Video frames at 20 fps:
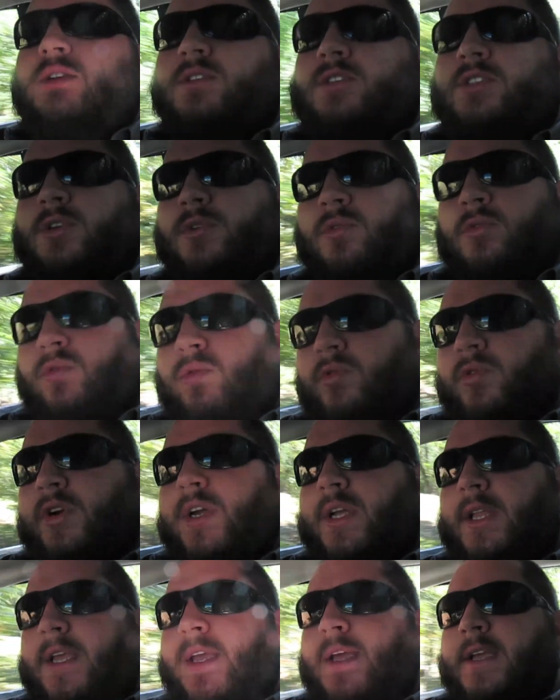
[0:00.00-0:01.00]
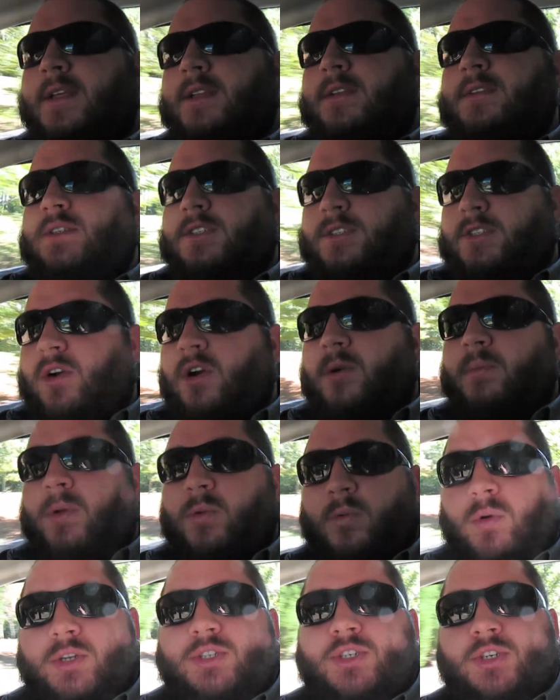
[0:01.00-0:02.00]
to really
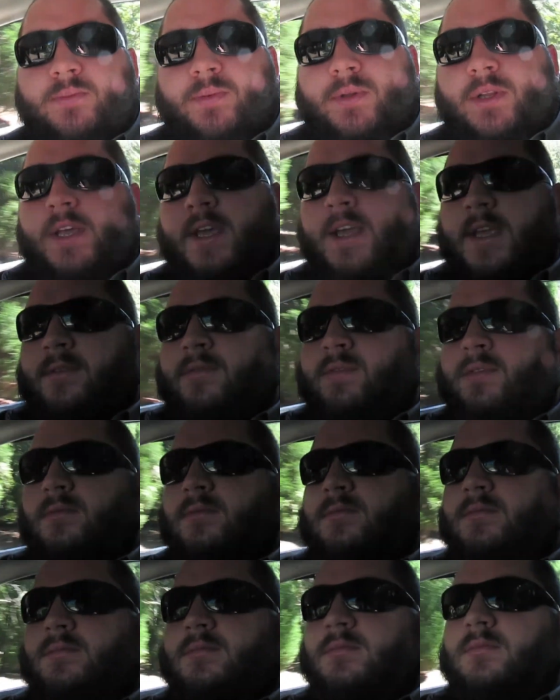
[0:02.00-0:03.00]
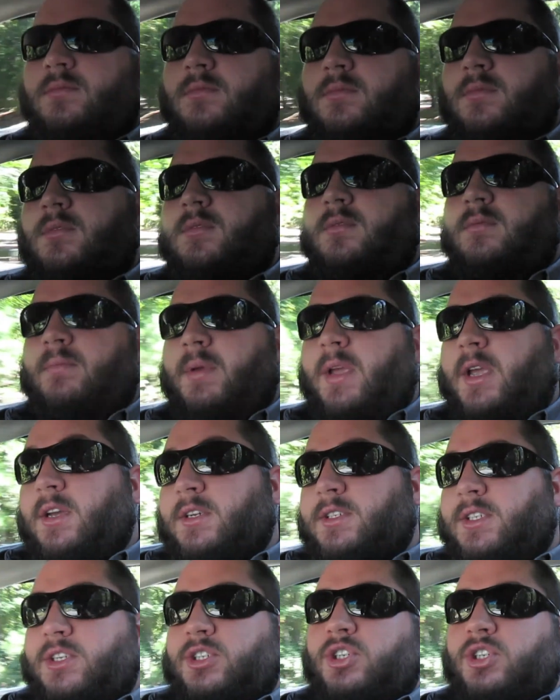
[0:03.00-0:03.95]
determine what you believe, because it